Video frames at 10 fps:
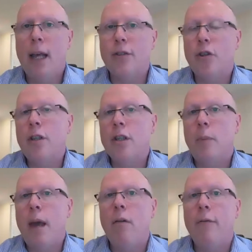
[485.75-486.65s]
It's good as
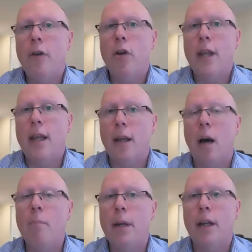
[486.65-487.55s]
well, if you're the
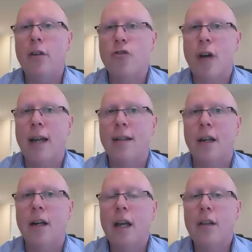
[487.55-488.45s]
incumbent
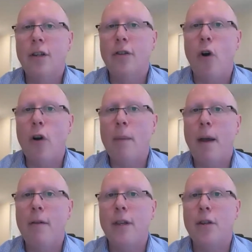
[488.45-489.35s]
contractor, to talk
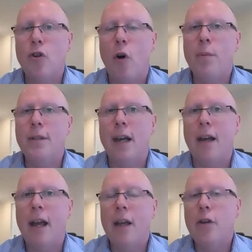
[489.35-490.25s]
about the jobs
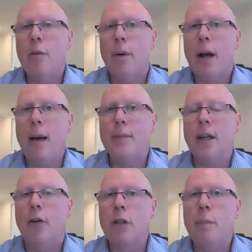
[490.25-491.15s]
that you
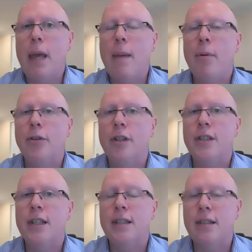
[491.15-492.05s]
perhaps are going to be able to
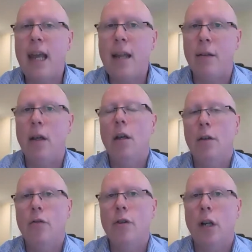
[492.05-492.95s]
sustain
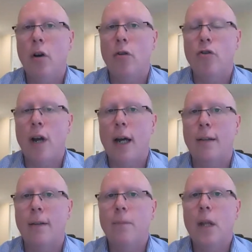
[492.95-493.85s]
through the
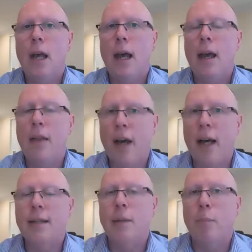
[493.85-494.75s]
contract.
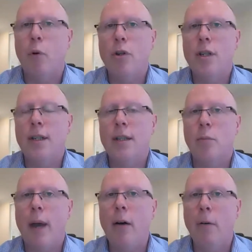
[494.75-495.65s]
That is important
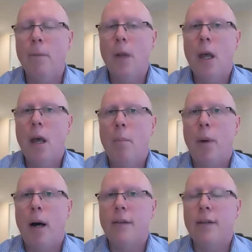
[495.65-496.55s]
as well.
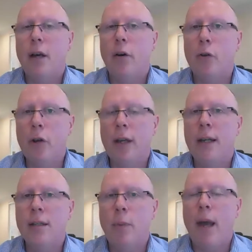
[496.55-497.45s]
But look
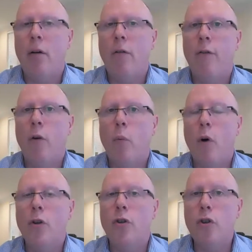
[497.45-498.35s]
as well for
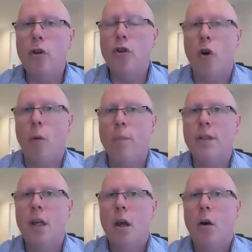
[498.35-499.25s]
what new
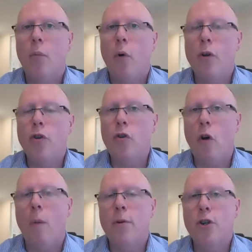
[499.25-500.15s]
jobs, what
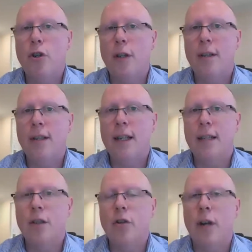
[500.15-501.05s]
new
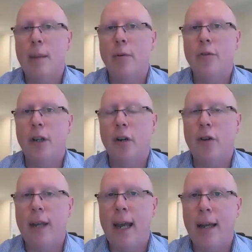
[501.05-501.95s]
opportunities you're able to
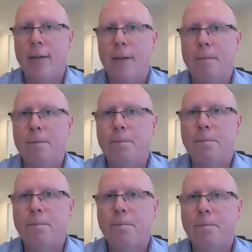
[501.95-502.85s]
create.
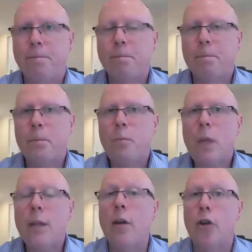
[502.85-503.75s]

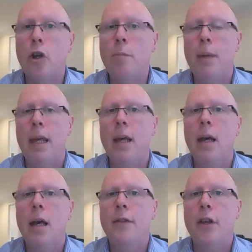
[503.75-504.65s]
Now, it could
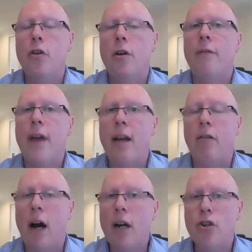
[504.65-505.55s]
be that you're a very
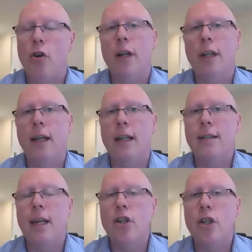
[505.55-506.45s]
large
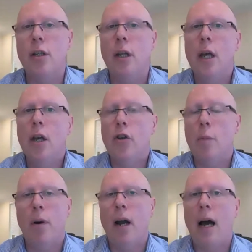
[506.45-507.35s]
organisation.
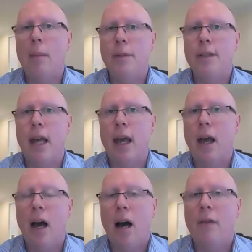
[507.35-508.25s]
You perhaps
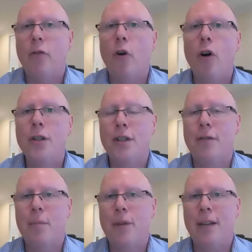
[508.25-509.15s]
have lots
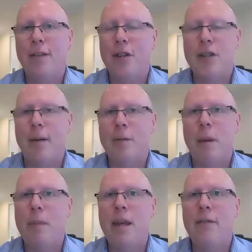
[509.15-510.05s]
of apprenticeships,
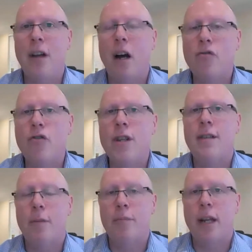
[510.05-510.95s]
maybe even hundreds
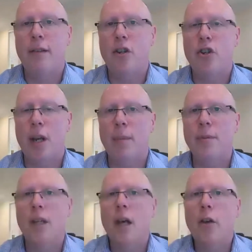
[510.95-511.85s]
of
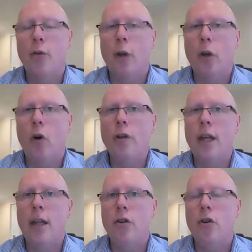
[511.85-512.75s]
apprenticeships going on
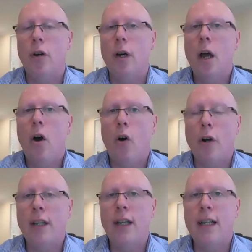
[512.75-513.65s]
in your
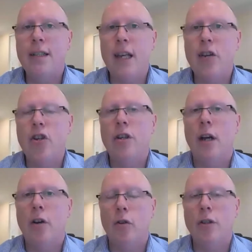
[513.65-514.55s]
organisation
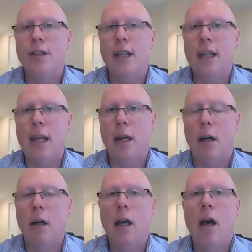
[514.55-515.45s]
across the
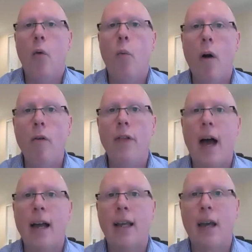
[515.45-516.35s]
year. Will
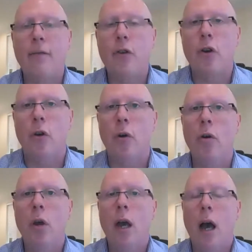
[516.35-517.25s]
that give
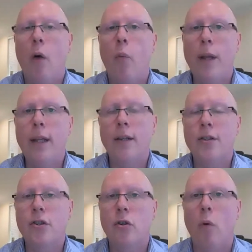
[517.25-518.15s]
you a winning
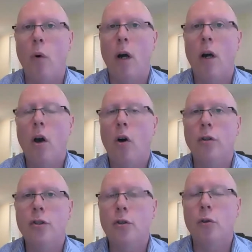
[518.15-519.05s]
score
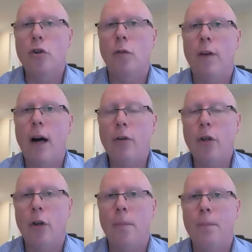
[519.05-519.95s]
on social
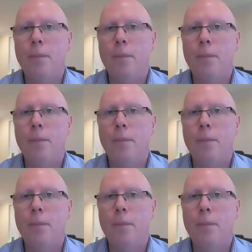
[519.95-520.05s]
value?